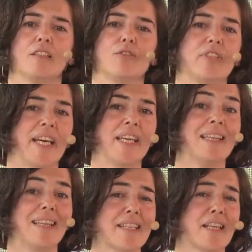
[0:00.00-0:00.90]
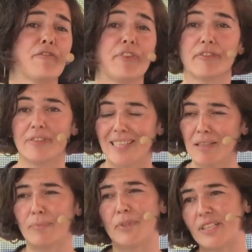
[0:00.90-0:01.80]
Today, less than
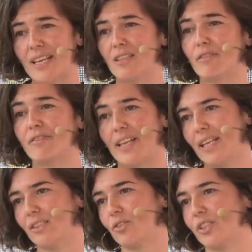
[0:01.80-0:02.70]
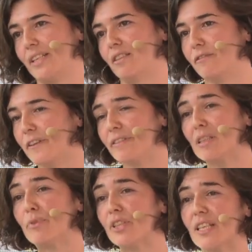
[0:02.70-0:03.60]
15% of nitrogen and
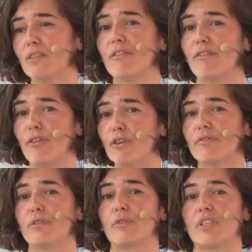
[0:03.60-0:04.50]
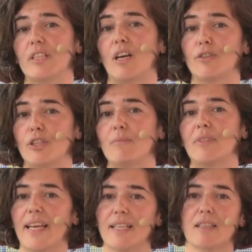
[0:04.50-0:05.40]
50% of the phosphorus in our
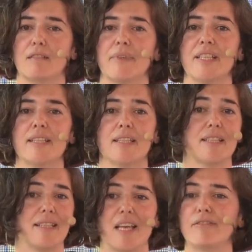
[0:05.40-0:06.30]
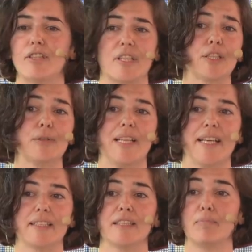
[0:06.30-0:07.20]
human excrements is never
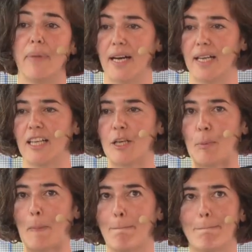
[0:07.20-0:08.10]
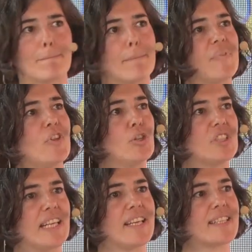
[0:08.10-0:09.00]
circulated back. No,
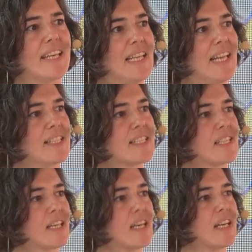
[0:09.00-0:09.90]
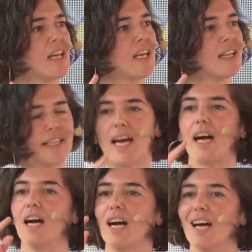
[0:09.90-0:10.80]
did I say less? Yeah,
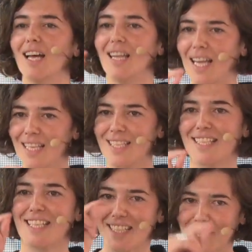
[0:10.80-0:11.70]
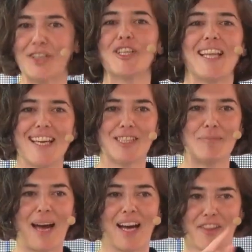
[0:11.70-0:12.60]
less is circulated
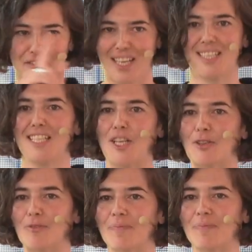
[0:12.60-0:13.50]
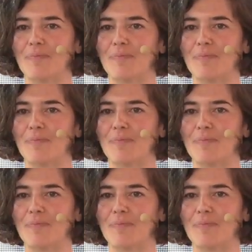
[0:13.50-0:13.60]
back, the rest is not.